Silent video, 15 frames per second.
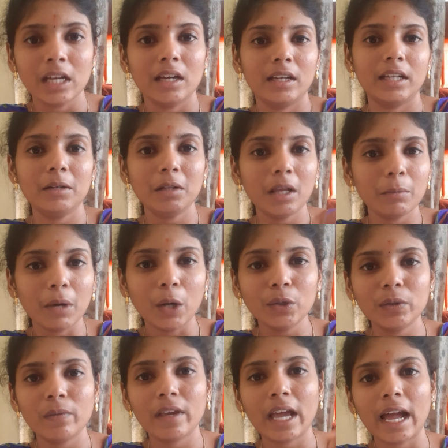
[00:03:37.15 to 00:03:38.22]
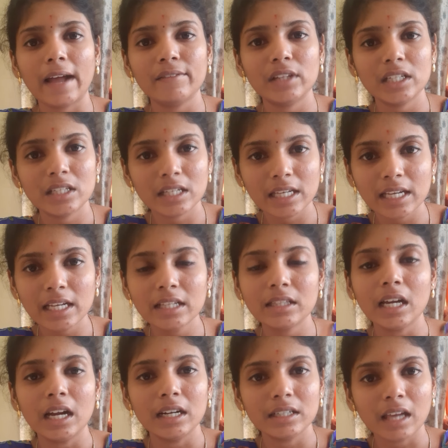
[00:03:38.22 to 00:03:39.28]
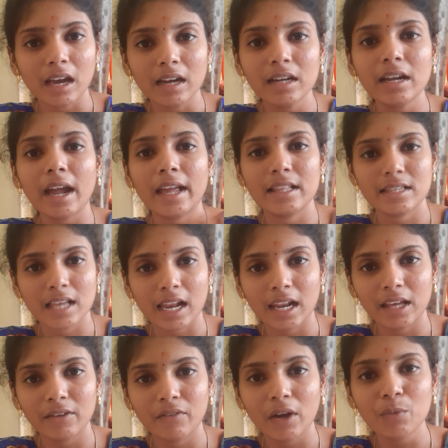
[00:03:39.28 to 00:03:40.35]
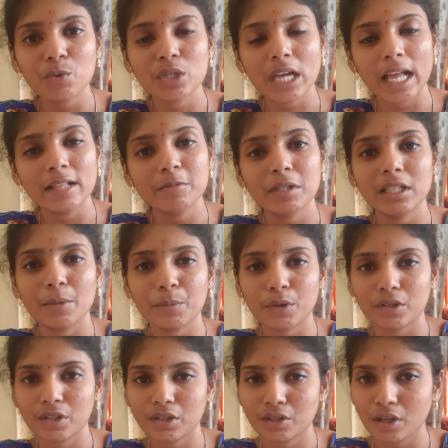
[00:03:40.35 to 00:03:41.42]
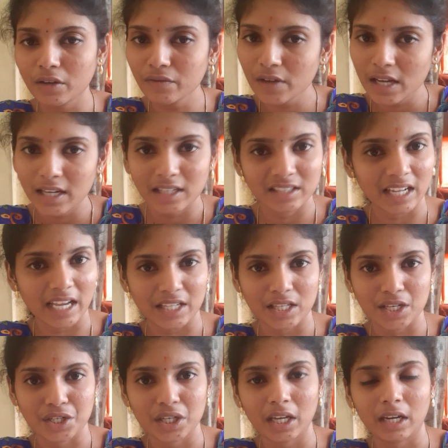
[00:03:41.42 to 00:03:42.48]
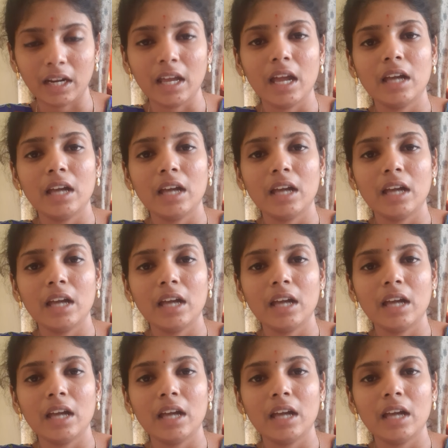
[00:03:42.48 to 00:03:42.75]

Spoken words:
In the mouth we have the teeth, tongue and saliva which helps in the process of digestion.